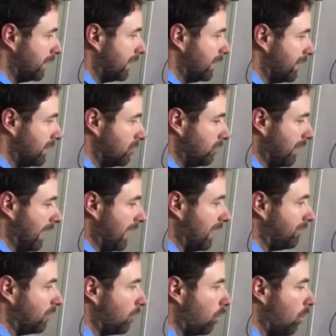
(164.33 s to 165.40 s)
and then you
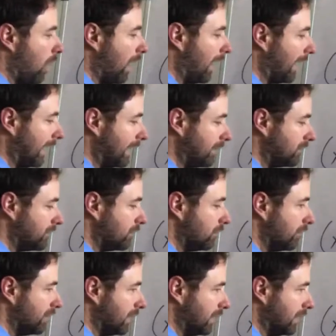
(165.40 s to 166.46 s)
have y
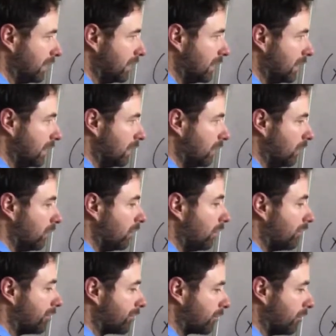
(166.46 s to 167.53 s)
to the
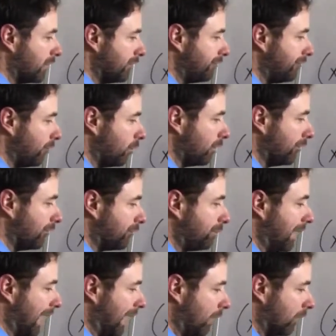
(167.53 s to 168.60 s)
3/4
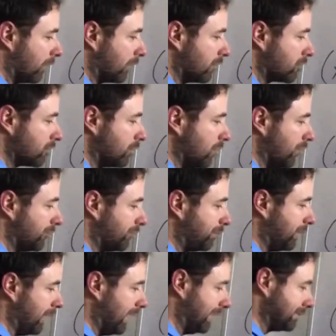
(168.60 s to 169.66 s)
power, because you're
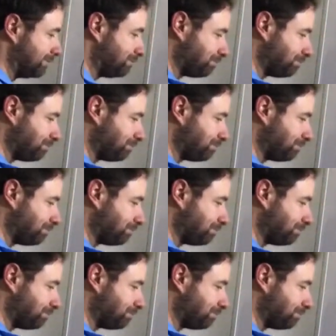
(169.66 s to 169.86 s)
multiplying.